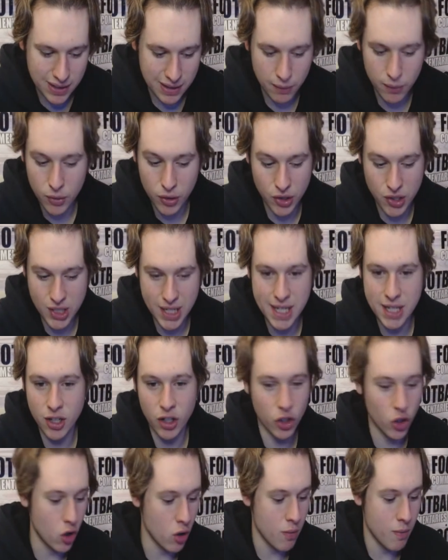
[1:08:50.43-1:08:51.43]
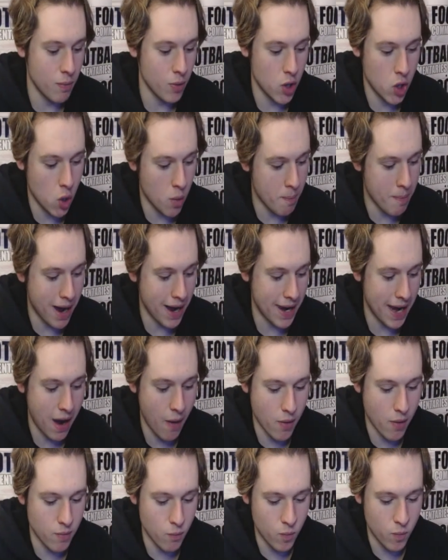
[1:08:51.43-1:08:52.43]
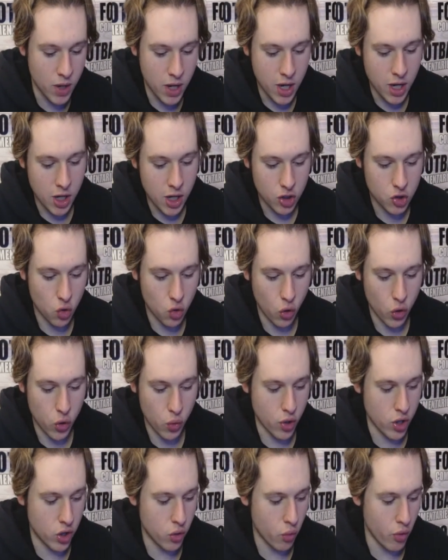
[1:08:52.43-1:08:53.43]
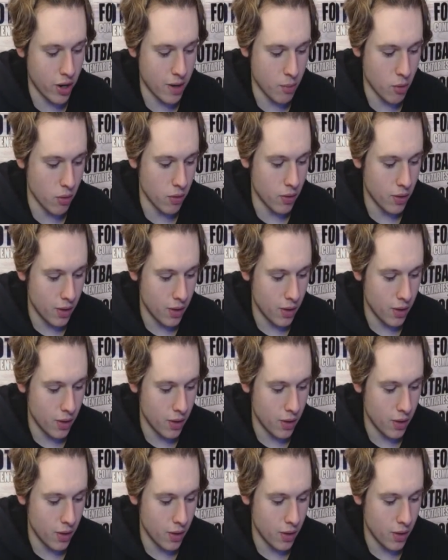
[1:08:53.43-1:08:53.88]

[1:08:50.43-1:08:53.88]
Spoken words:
I'm not going to say they're going to come back now and draw 3-3, but